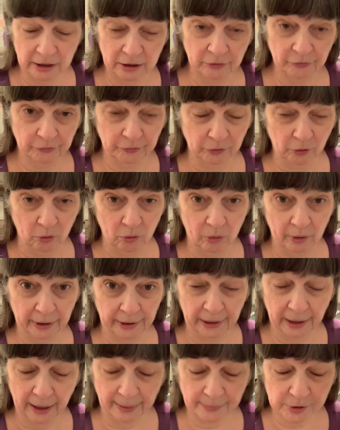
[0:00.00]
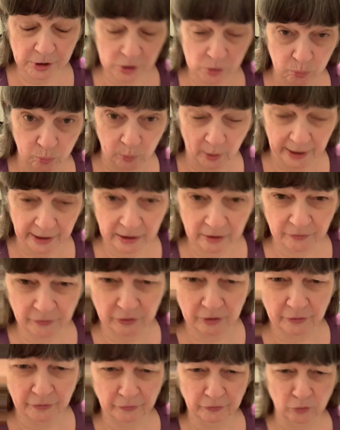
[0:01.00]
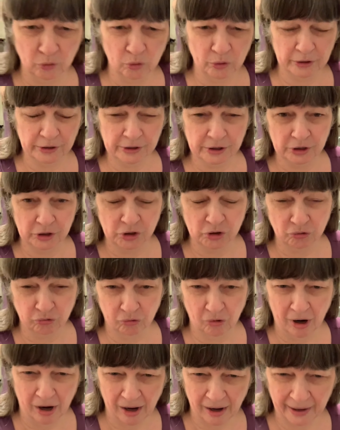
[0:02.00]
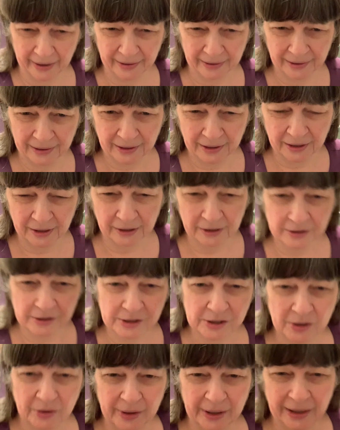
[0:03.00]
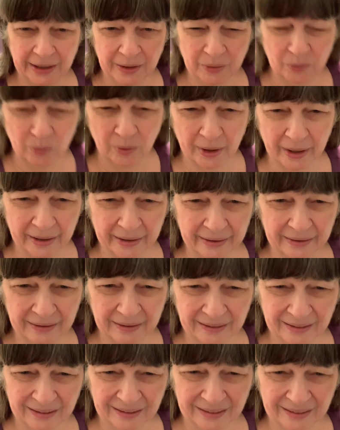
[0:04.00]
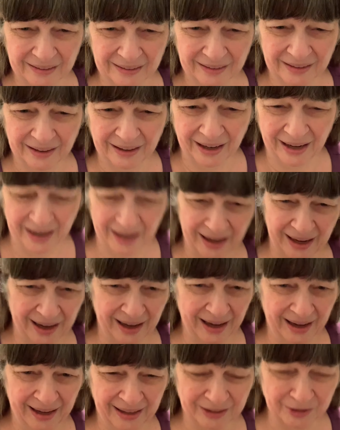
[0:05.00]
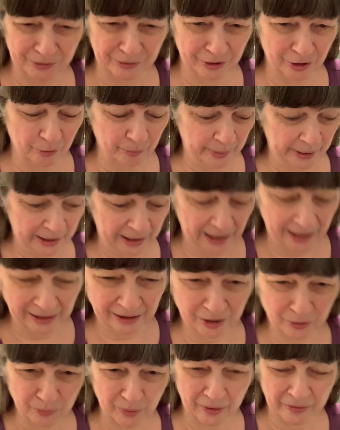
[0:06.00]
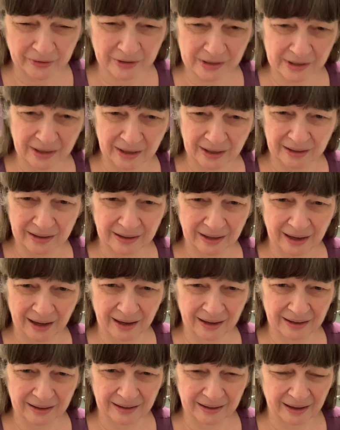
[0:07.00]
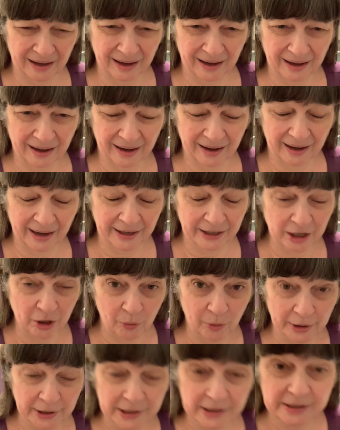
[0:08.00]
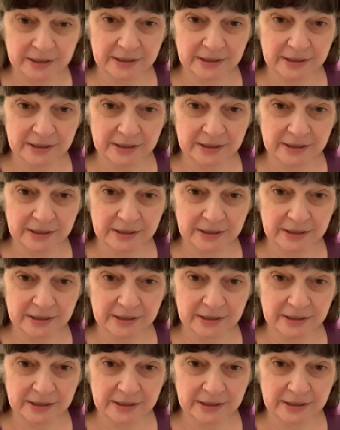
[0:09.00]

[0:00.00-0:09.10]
the floor and I'm just waiting for the floor to dry. So anyway, I, I don't know, man. I don't know whether to, I know I need to